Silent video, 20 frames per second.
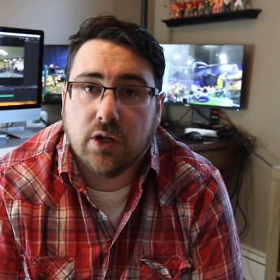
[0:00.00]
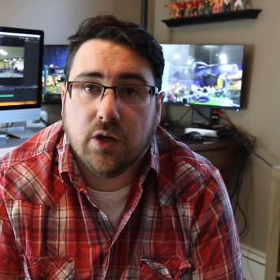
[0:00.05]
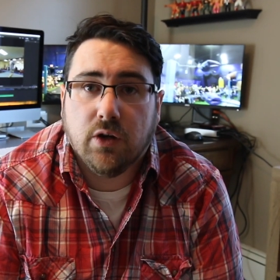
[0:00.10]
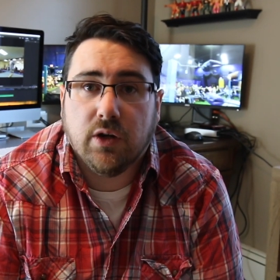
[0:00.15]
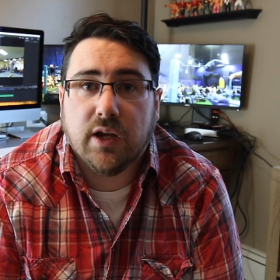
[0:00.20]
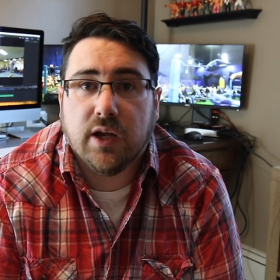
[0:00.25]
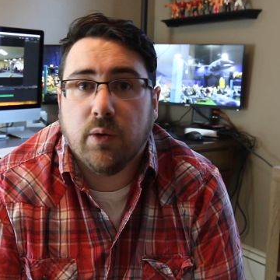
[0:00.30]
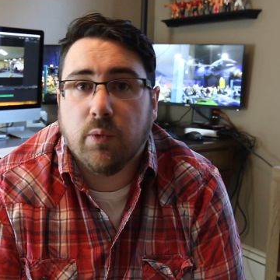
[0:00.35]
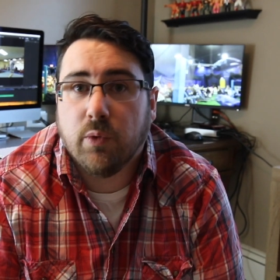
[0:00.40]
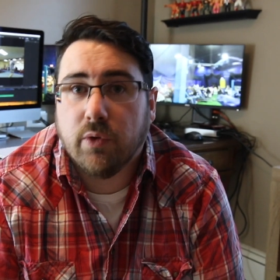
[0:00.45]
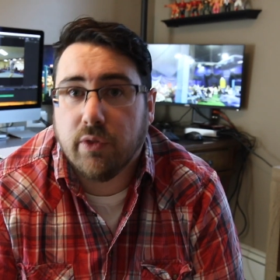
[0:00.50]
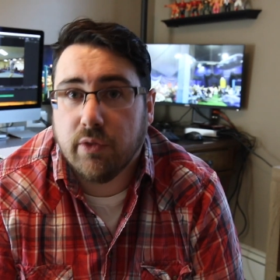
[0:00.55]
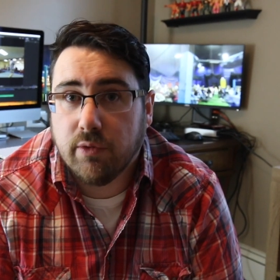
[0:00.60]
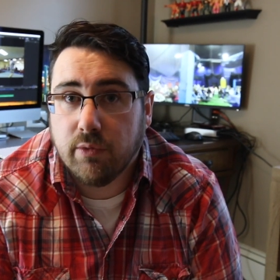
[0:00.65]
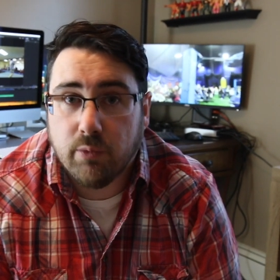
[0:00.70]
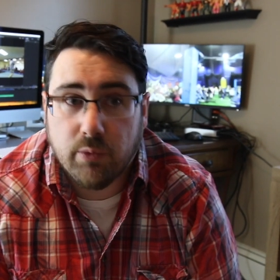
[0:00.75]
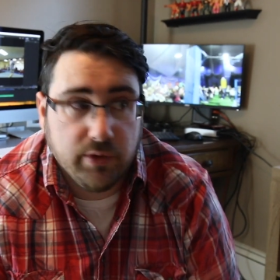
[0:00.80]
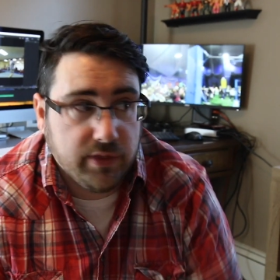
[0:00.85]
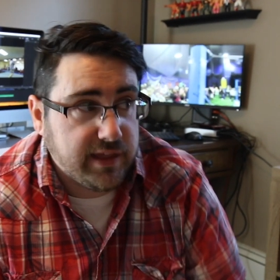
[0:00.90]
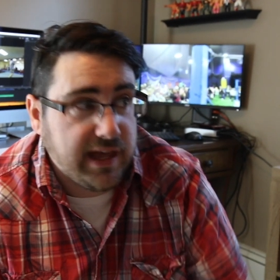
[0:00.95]
Okay, well
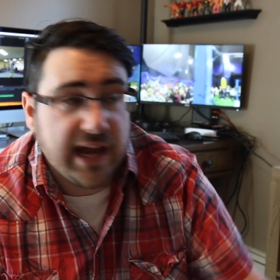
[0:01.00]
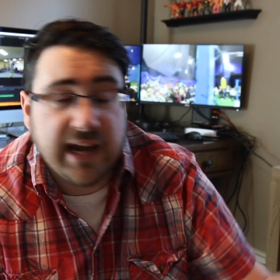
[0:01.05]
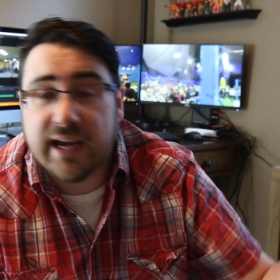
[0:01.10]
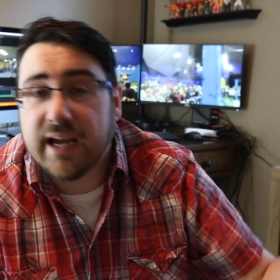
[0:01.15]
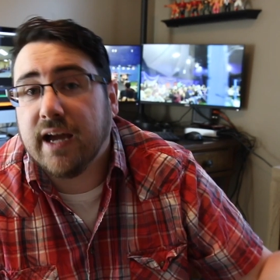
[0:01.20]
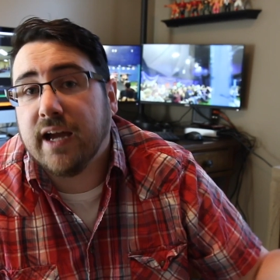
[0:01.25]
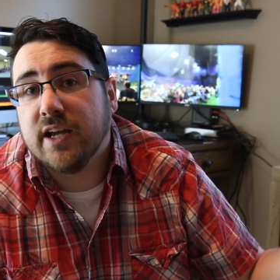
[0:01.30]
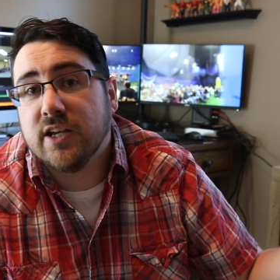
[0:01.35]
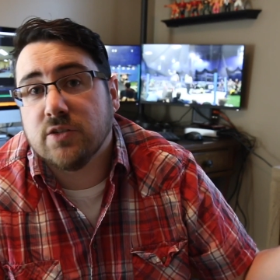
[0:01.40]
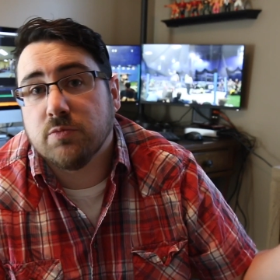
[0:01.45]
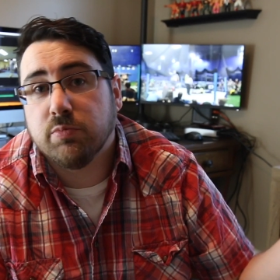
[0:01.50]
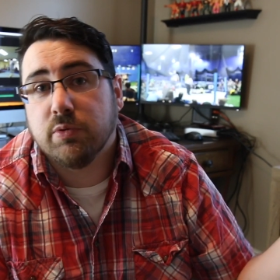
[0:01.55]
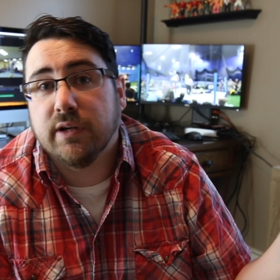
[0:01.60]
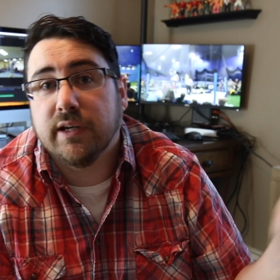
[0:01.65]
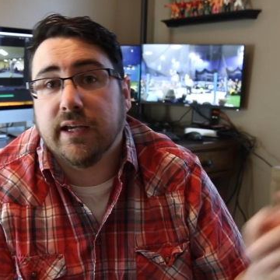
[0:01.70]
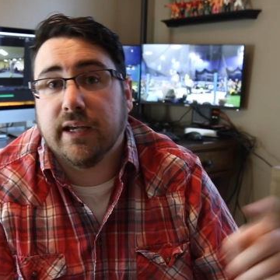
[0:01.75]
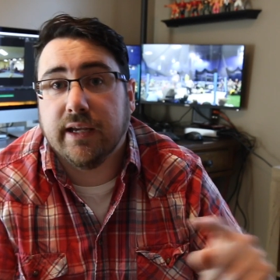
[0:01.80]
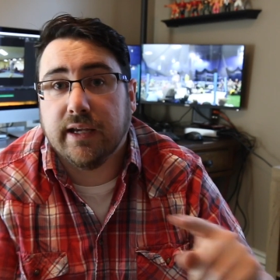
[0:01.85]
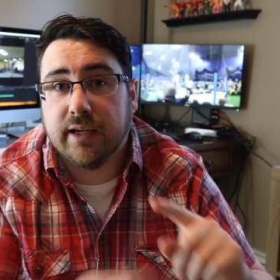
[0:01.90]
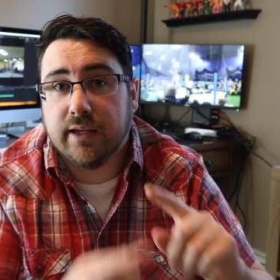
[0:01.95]
that guy is
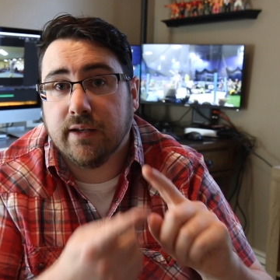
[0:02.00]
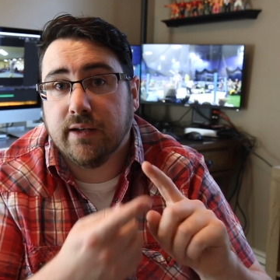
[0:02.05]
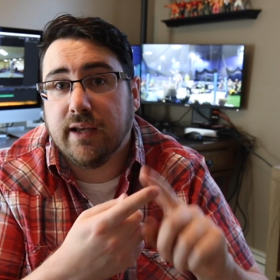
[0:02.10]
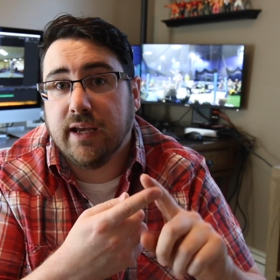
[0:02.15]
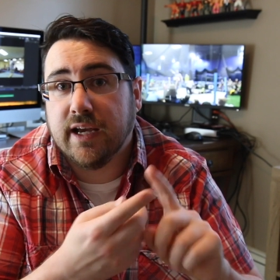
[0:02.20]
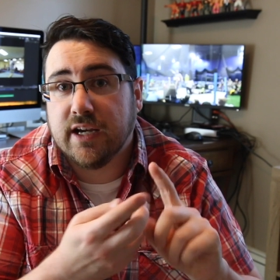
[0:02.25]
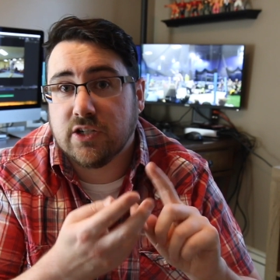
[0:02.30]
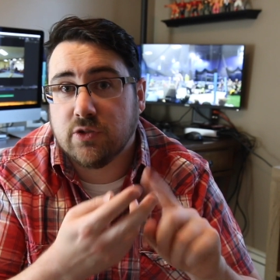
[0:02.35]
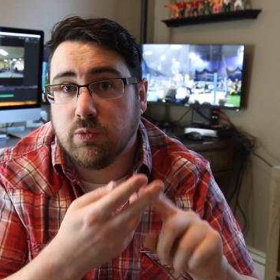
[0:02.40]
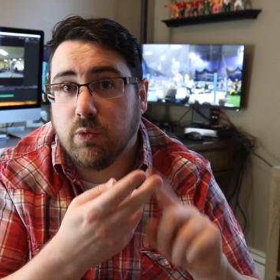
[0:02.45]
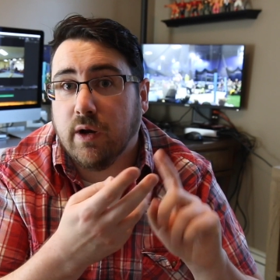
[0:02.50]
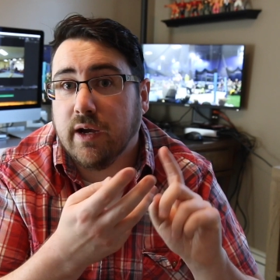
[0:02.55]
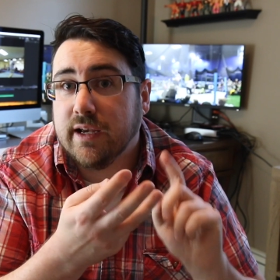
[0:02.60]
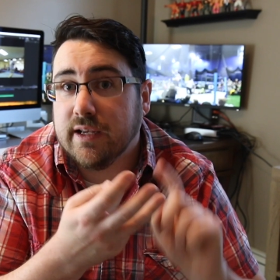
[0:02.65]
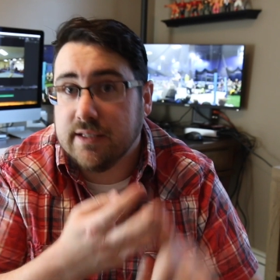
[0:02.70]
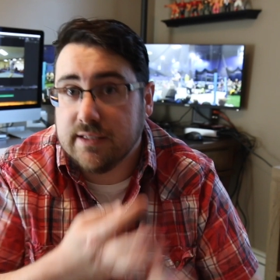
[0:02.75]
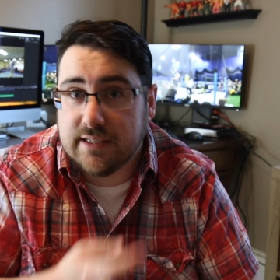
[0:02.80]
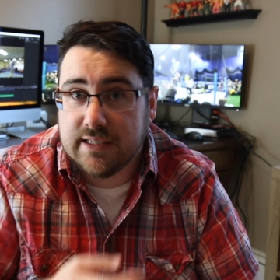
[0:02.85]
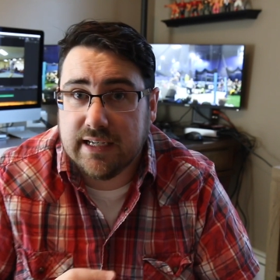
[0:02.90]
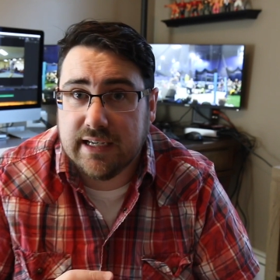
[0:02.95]
bringing in X, Y,
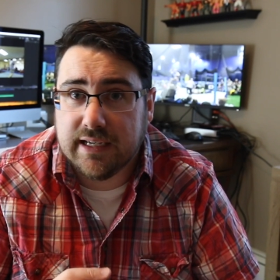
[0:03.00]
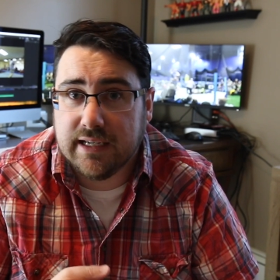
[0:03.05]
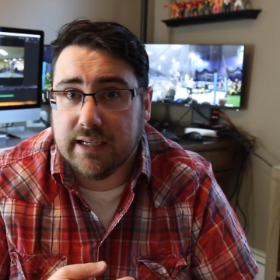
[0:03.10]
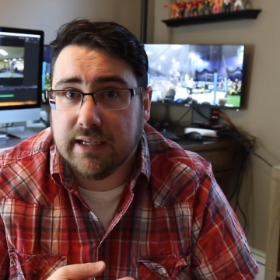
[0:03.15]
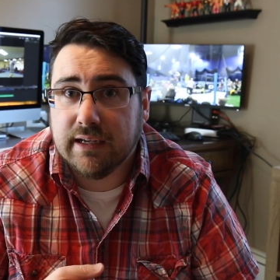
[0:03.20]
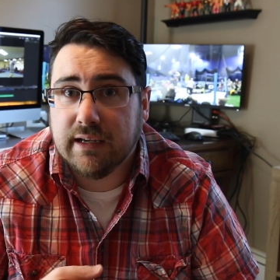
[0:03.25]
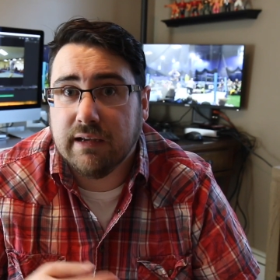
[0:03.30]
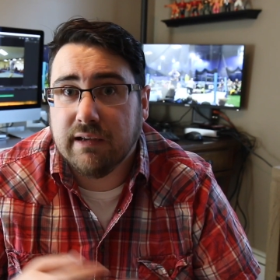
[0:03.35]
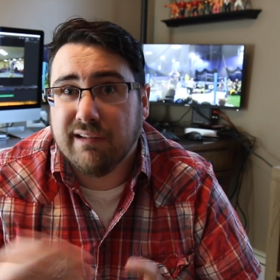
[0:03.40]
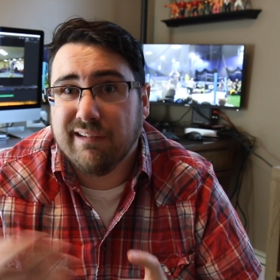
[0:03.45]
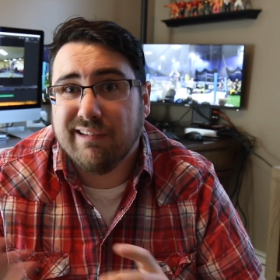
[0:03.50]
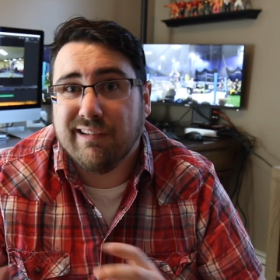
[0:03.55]
and Z,